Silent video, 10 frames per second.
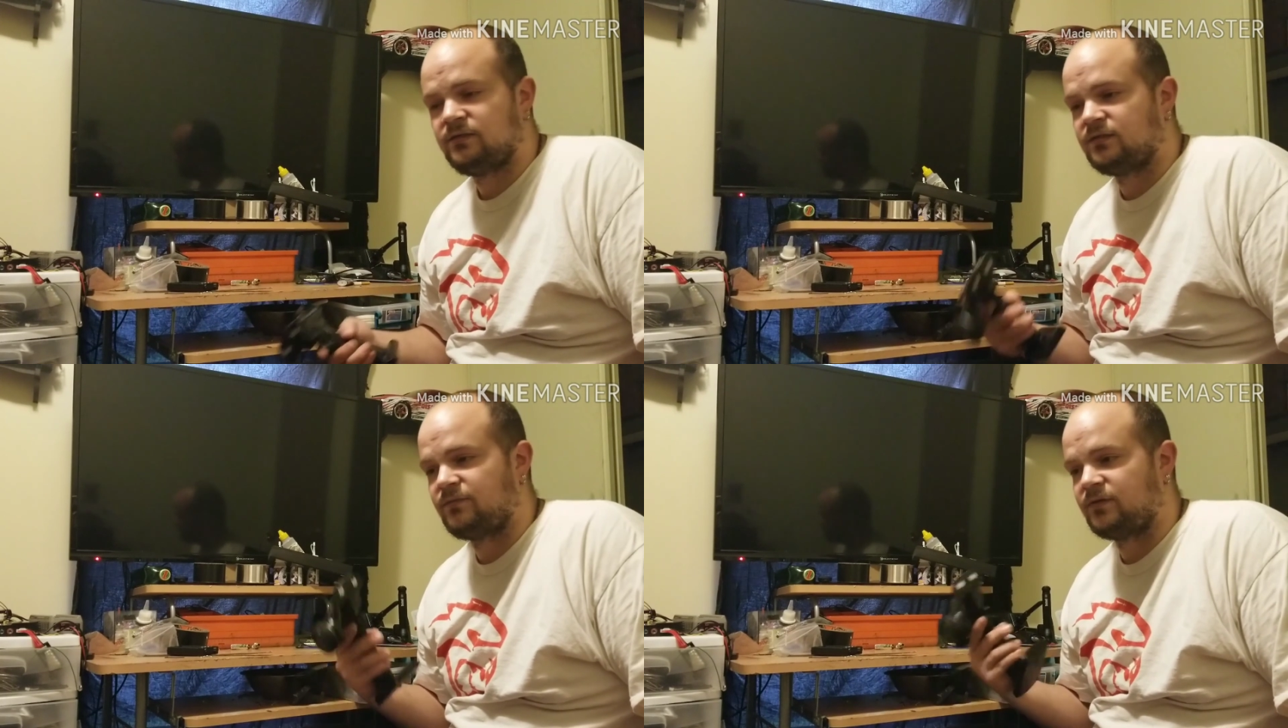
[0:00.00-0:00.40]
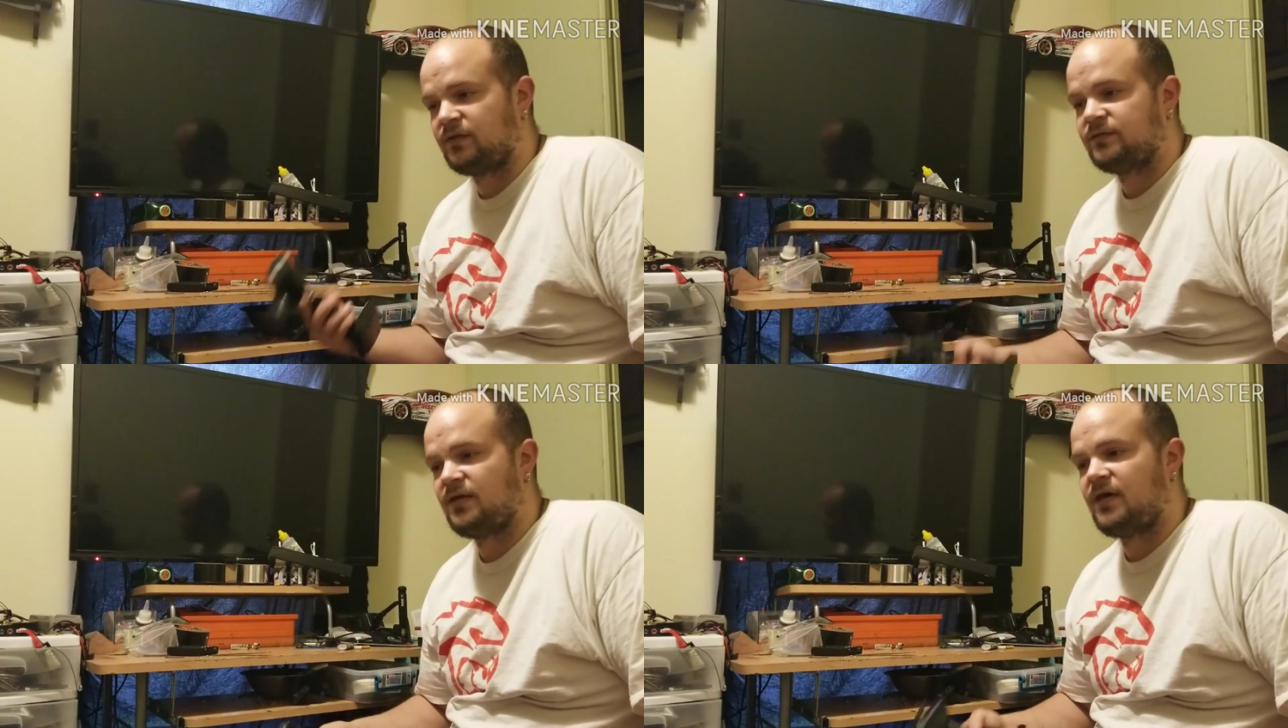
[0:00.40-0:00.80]
something
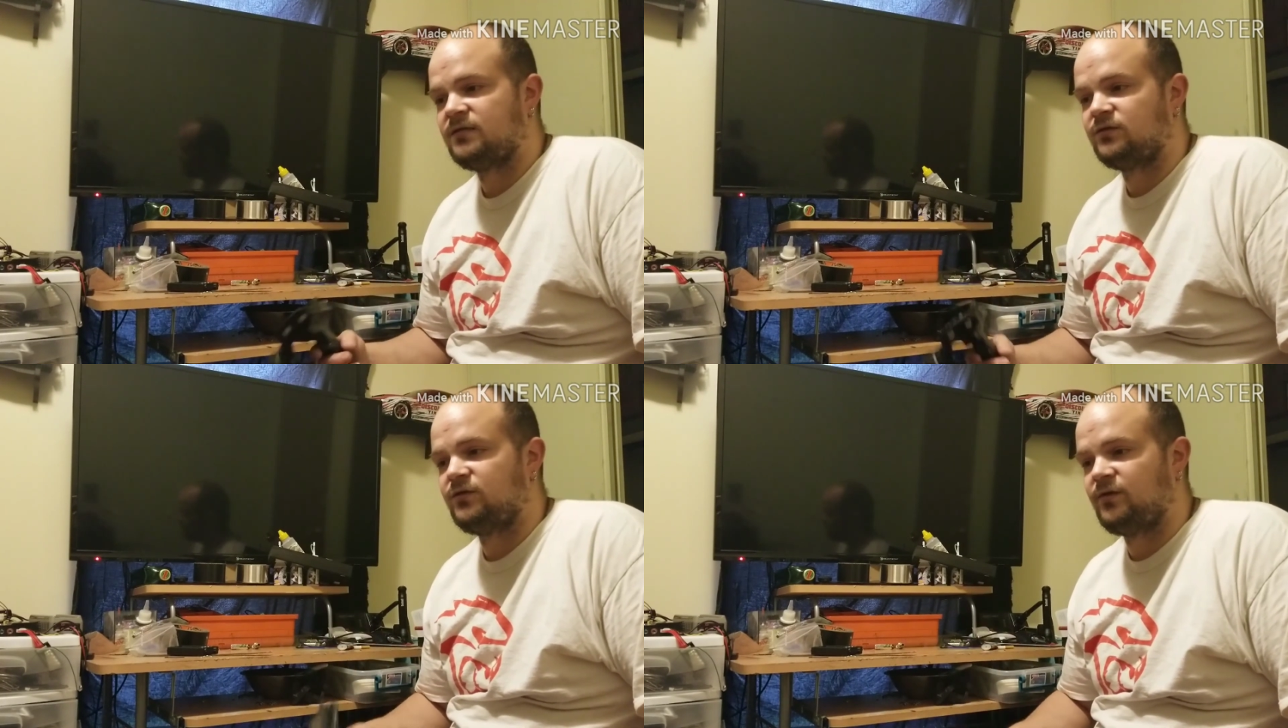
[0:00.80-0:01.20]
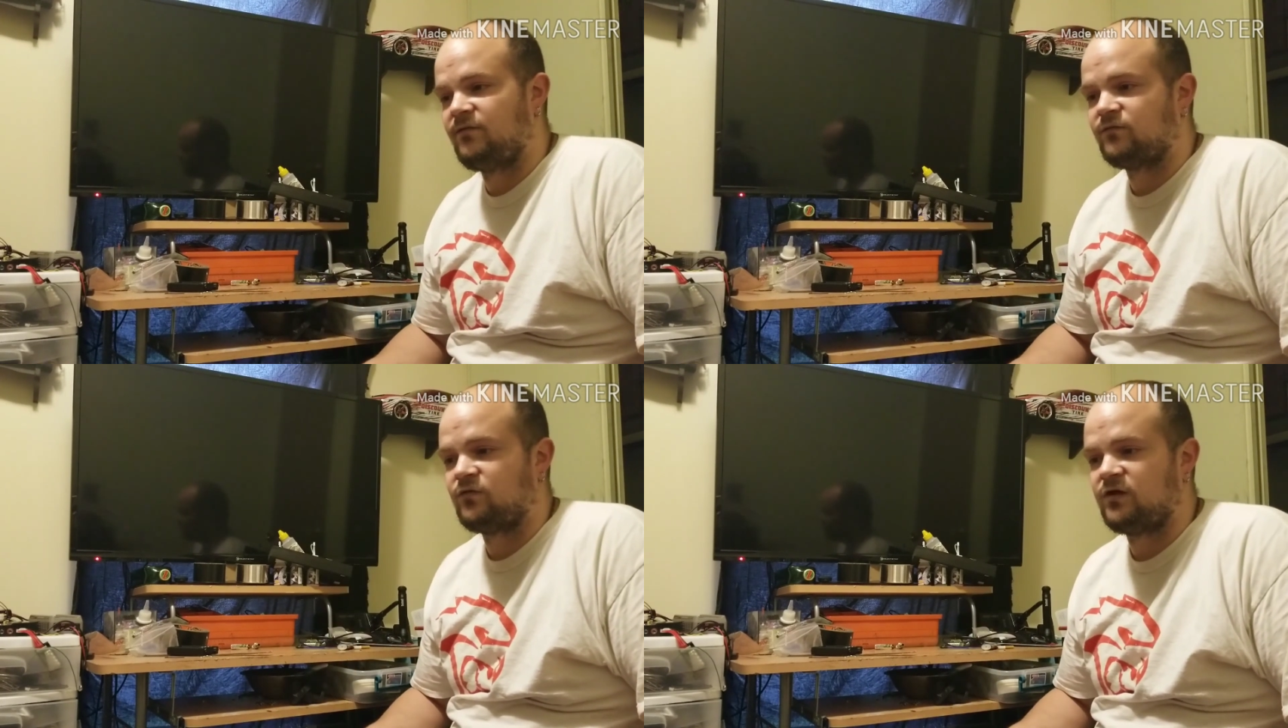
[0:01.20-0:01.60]
like that, so you don't
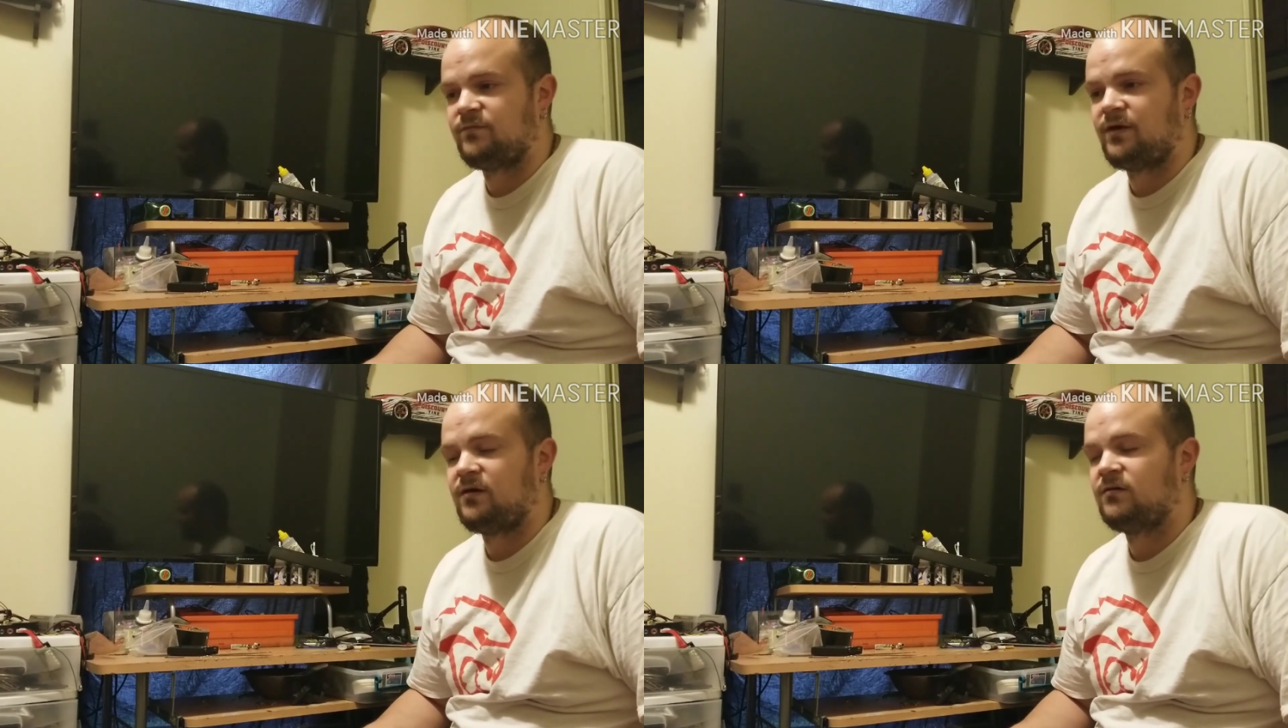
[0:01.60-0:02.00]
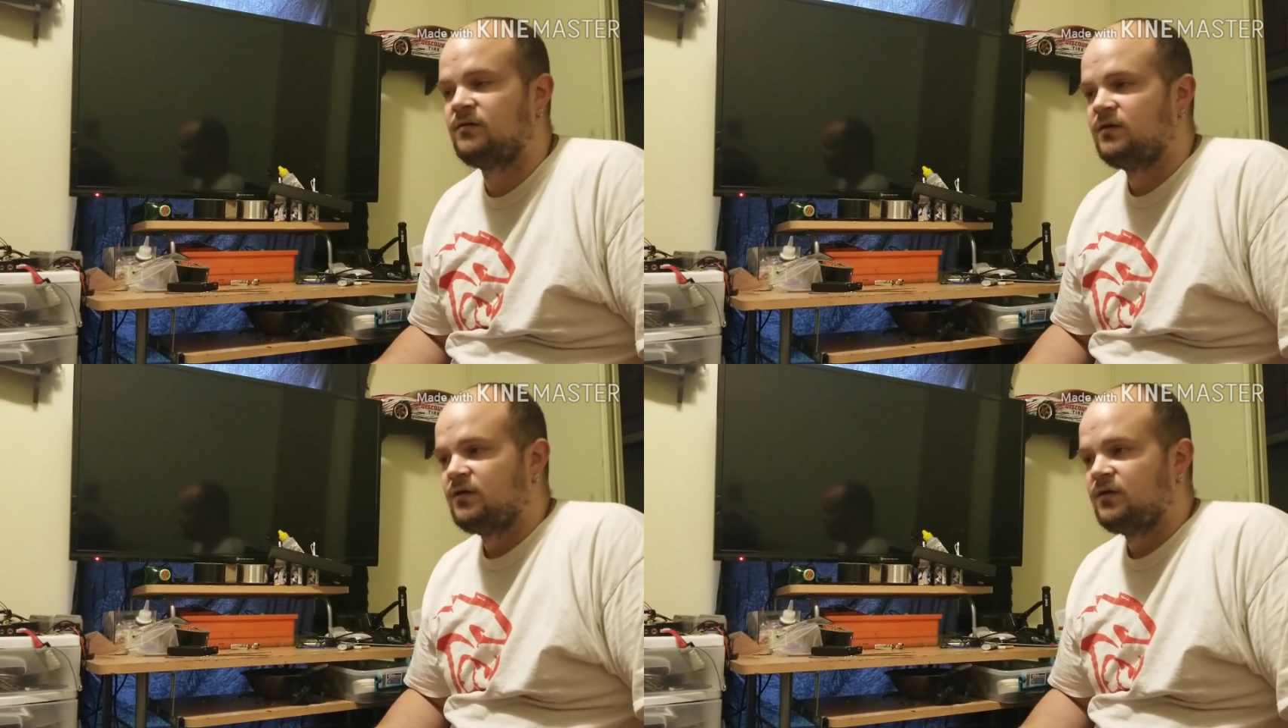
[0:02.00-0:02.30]
have to worry about